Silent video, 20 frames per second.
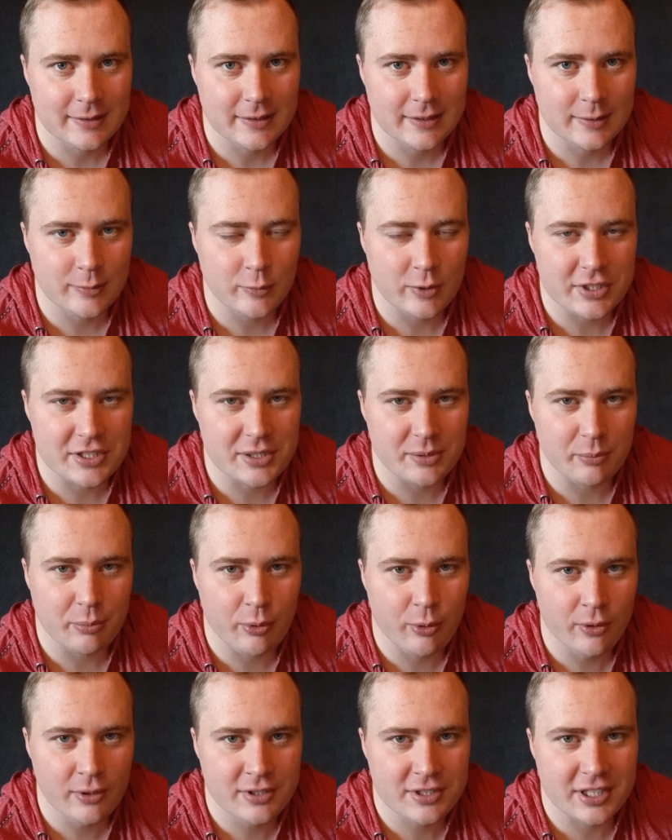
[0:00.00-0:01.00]
what's
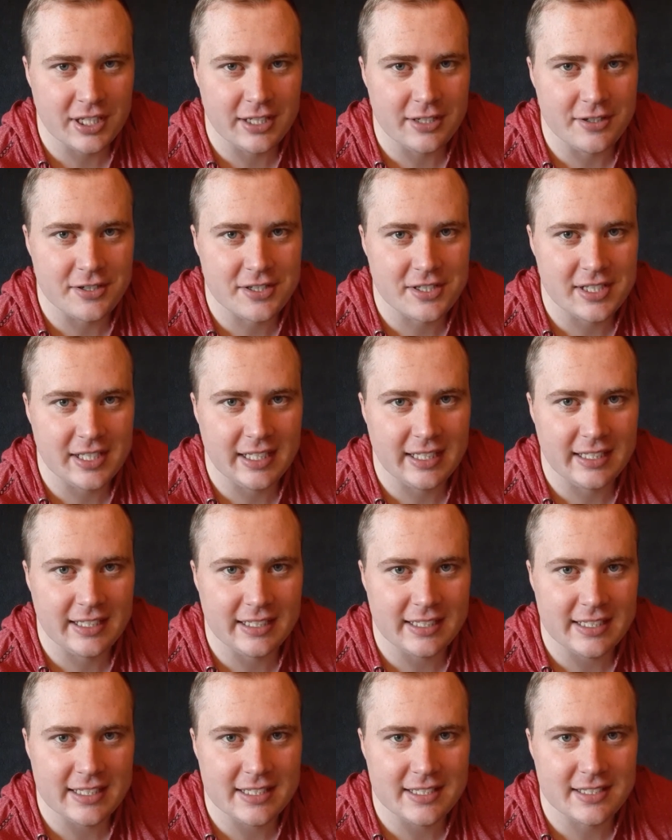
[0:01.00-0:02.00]
important to understand
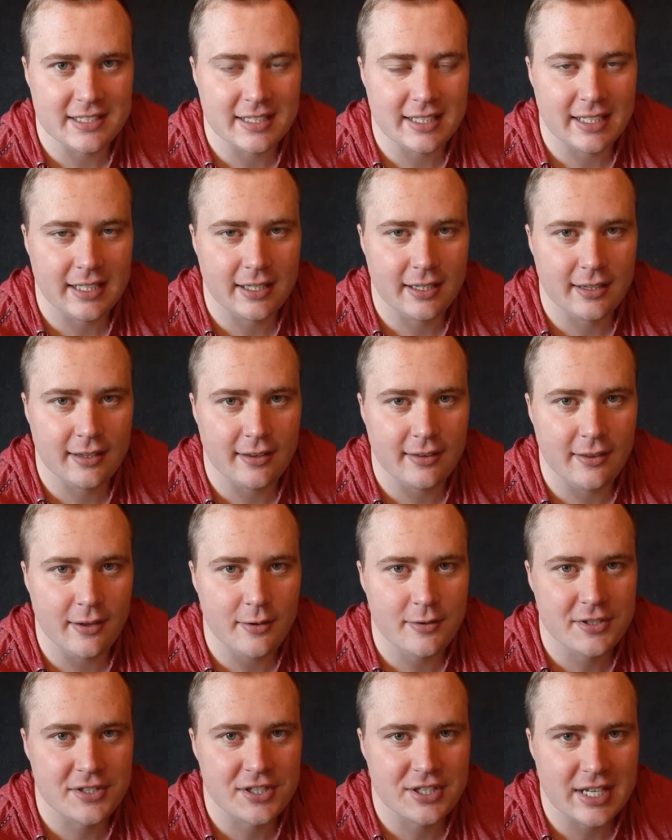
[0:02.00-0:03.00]
is that
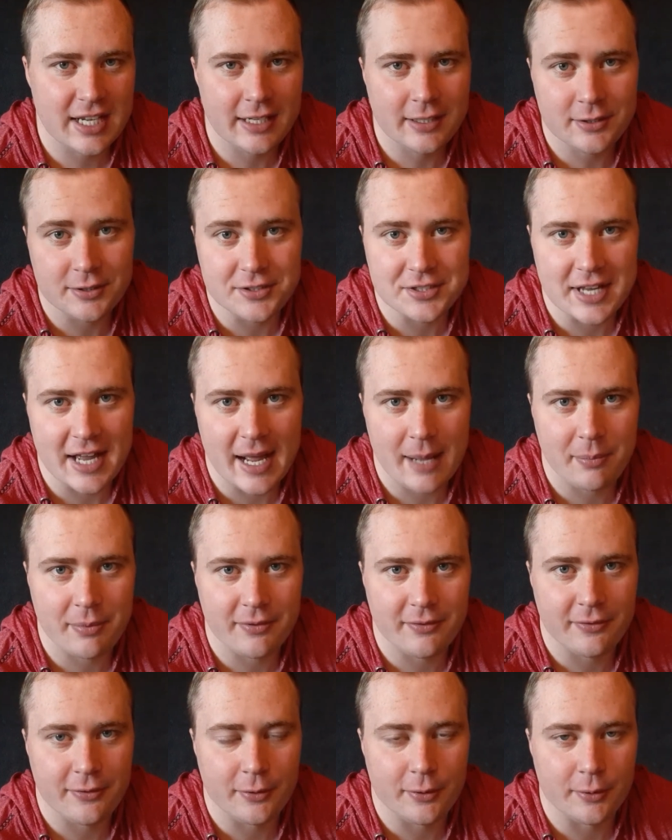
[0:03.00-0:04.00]
those cycles
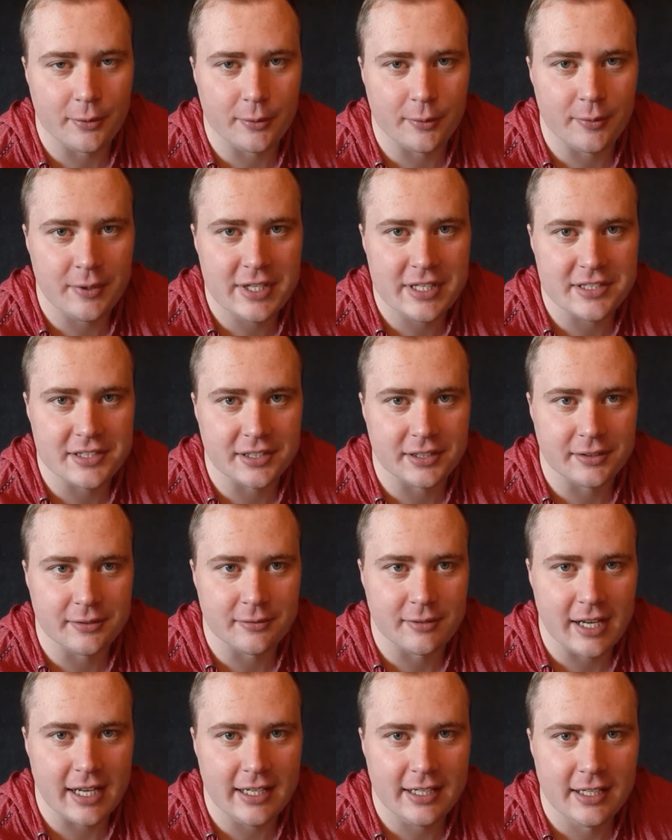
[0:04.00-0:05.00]
happen for a reason,
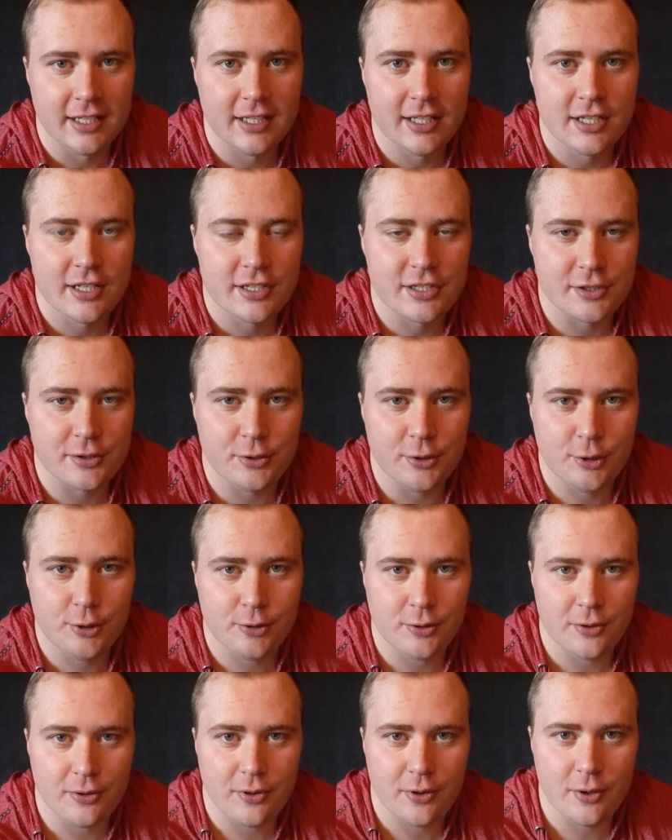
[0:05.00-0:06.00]
right? So
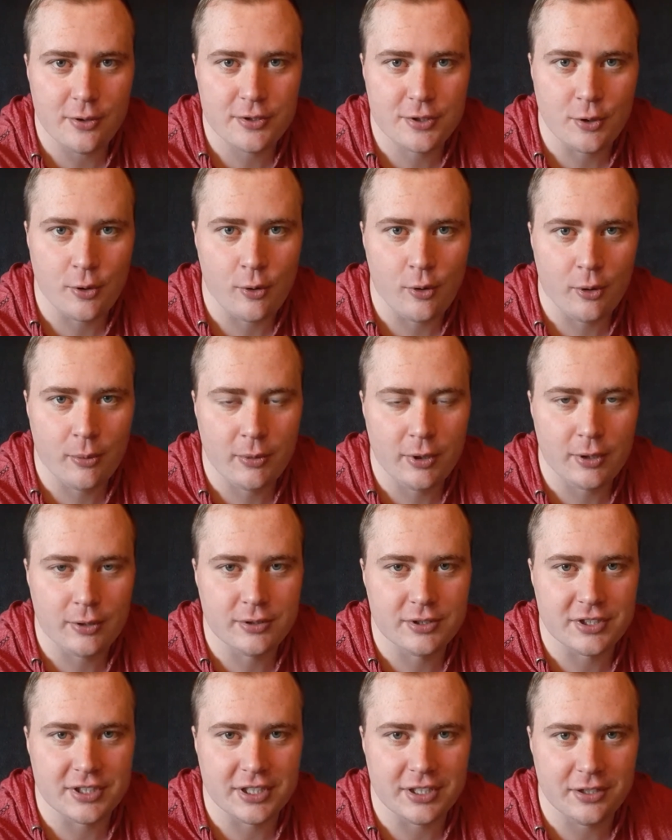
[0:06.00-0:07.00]
those
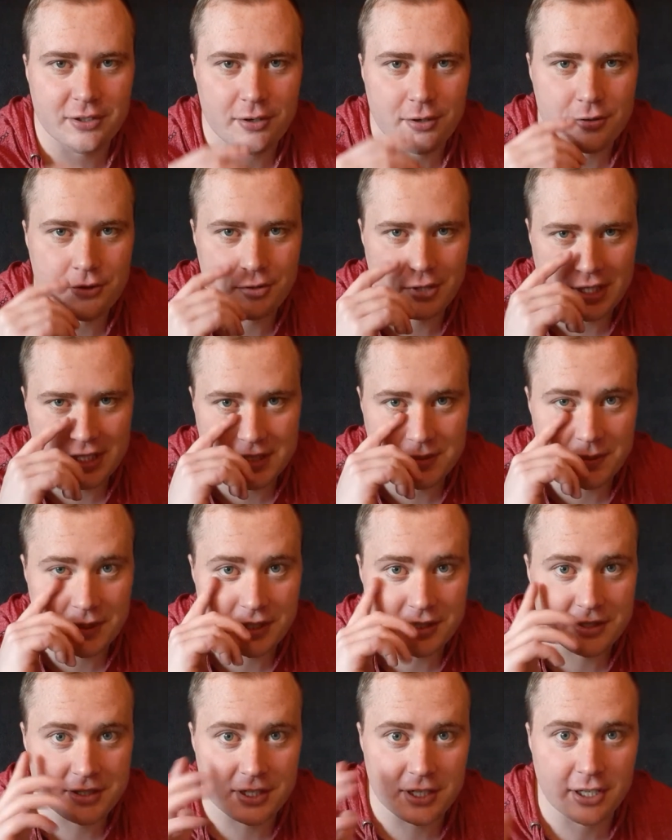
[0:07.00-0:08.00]
hormones and
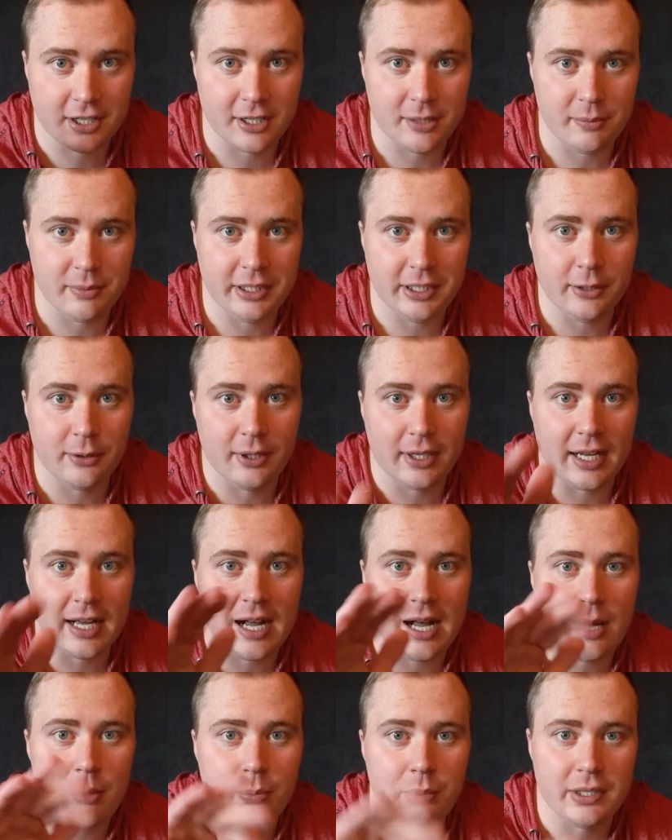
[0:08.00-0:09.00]
neurotransmitters are going to be
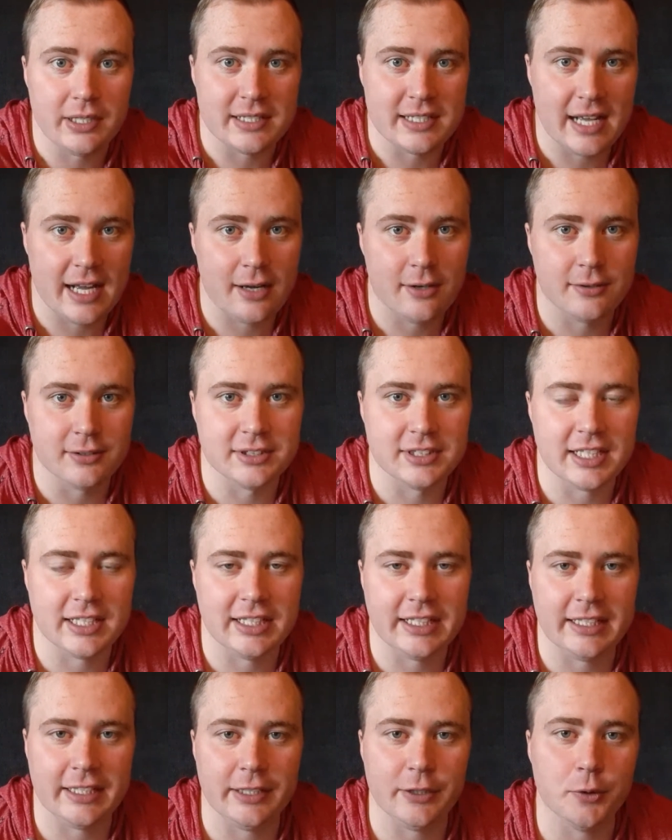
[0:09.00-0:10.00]
going up and down,
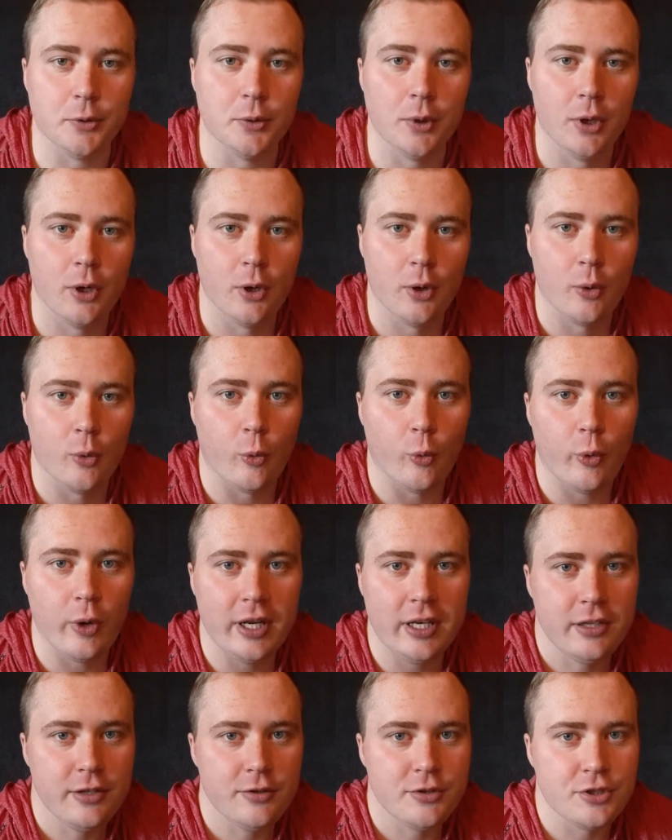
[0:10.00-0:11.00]
telling you
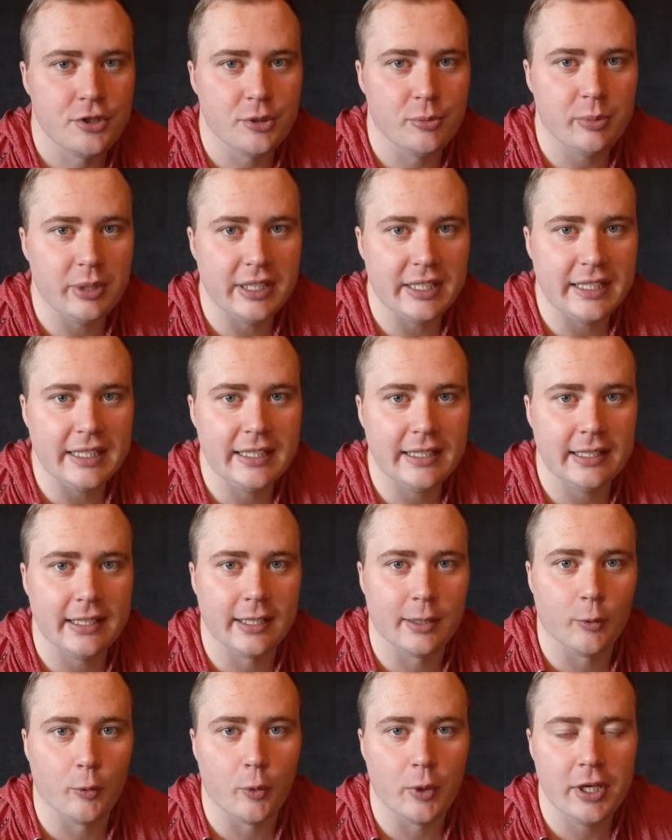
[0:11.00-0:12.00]
when you should be
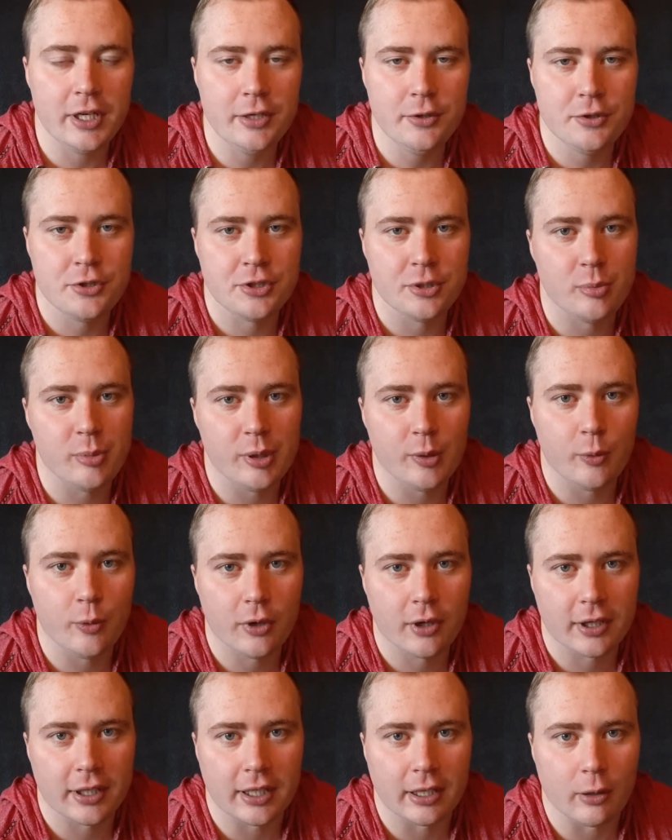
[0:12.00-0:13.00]
eating, when you should be
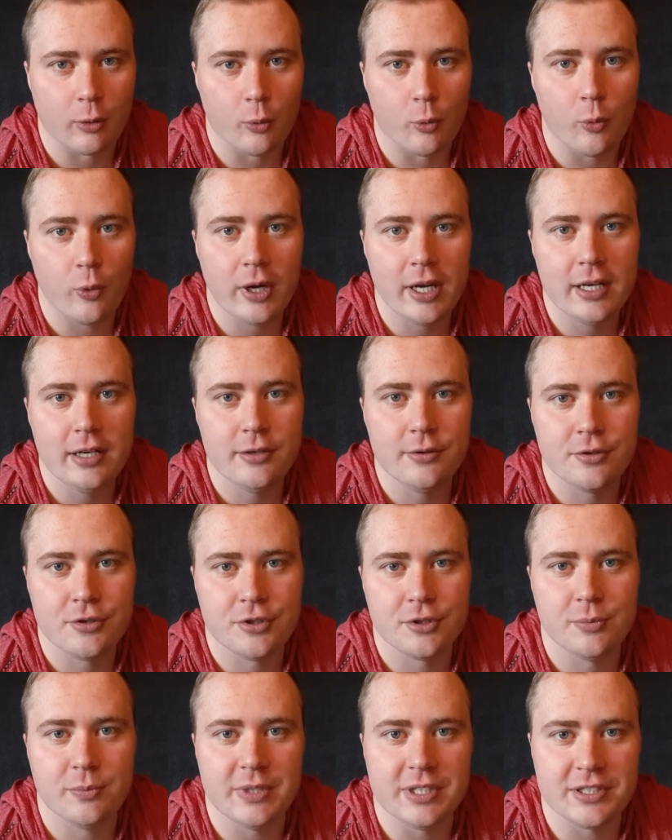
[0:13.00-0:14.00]
working, when you
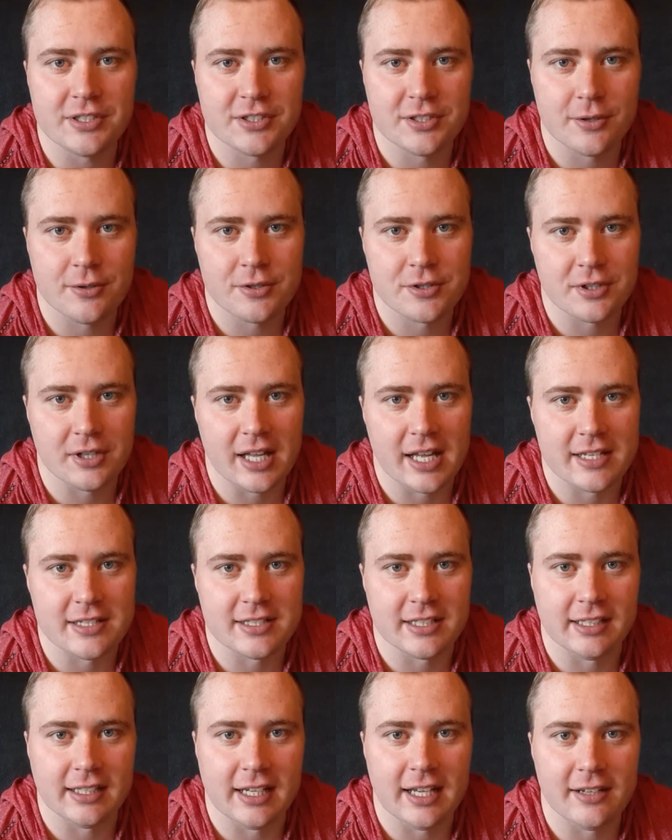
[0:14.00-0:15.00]
should be
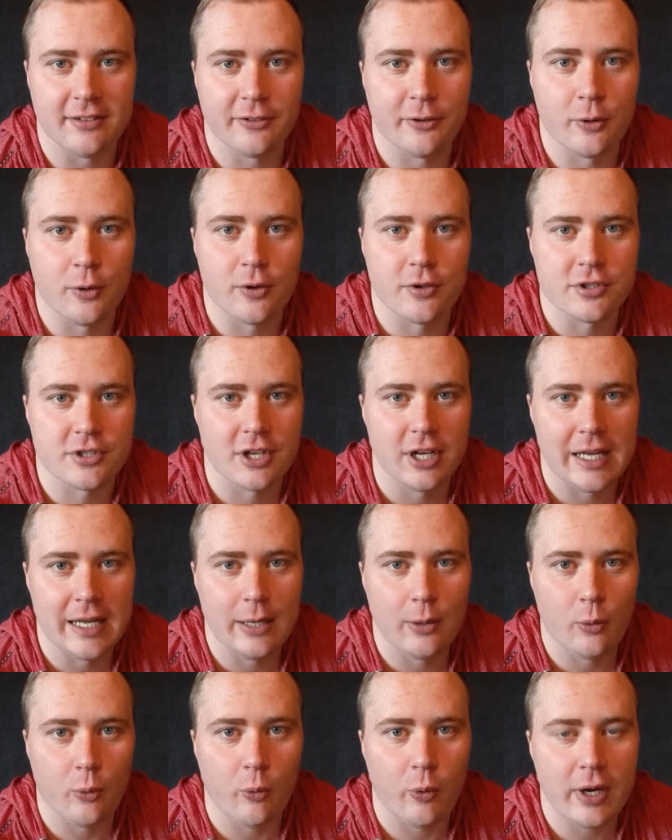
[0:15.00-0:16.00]
socializing, and of course,
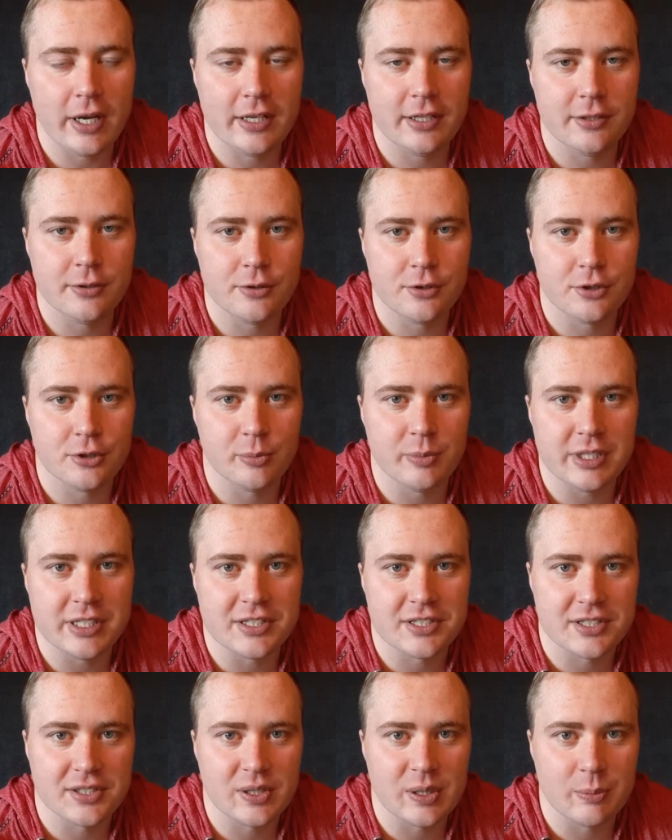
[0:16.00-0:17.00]
when you should be
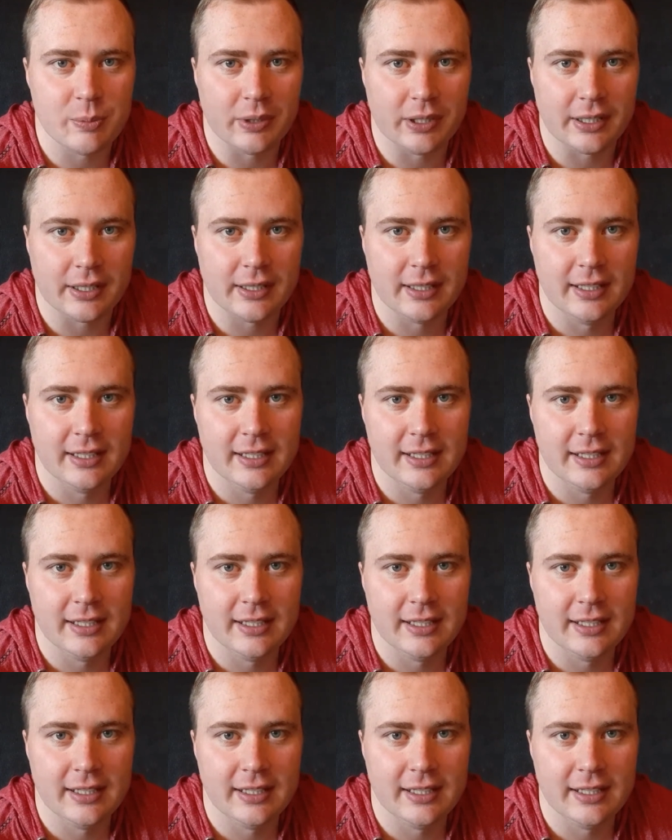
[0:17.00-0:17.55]
sleeping.